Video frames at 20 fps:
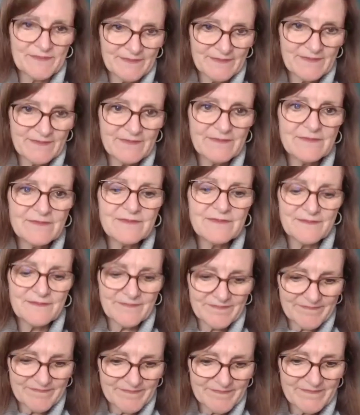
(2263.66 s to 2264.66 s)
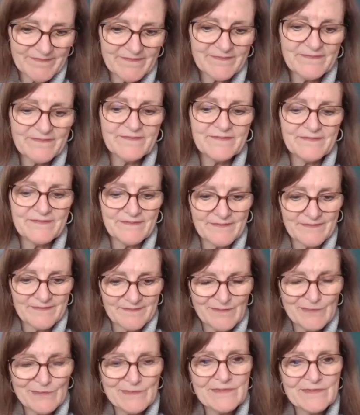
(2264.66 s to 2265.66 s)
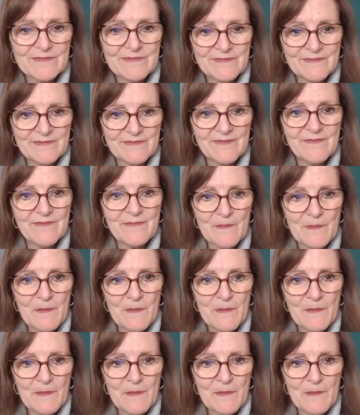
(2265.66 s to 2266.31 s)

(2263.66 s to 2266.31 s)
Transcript: of your division. Can you tell that in a